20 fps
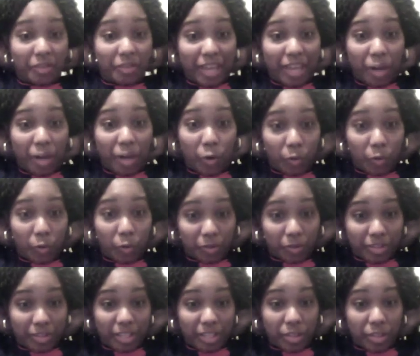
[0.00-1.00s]

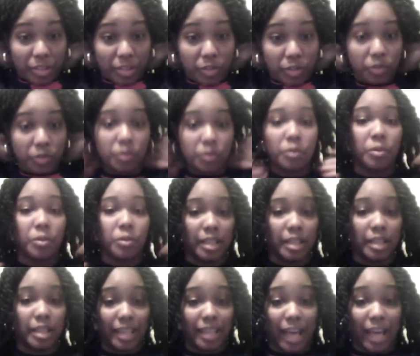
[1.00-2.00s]

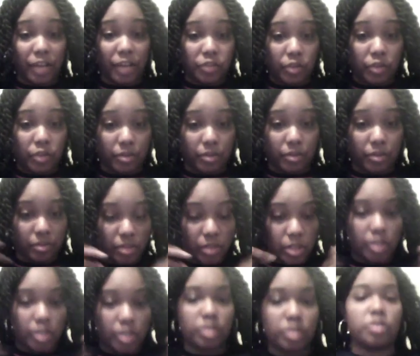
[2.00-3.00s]
the guy who took
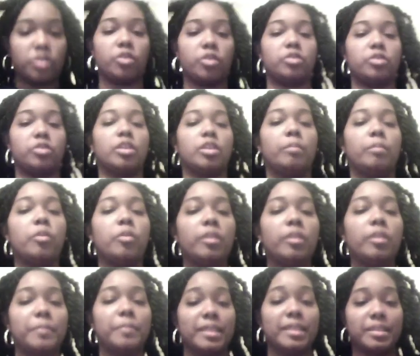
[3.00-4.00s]
Sir John
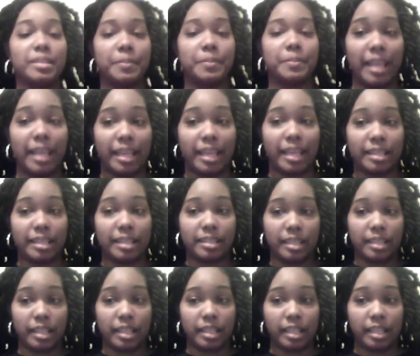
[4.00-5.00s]
Mormont's place
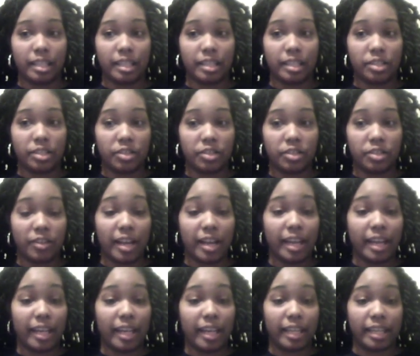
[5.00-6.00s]
is
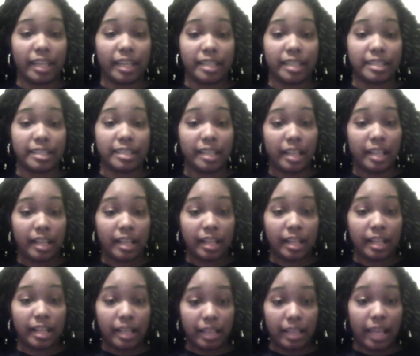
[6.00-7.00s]
trying his
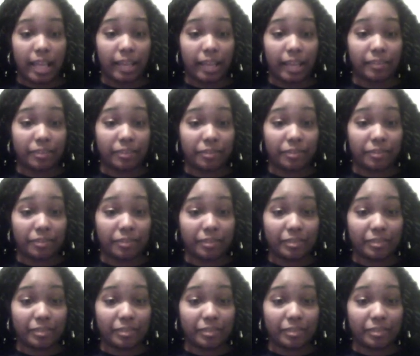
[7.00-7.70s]
life.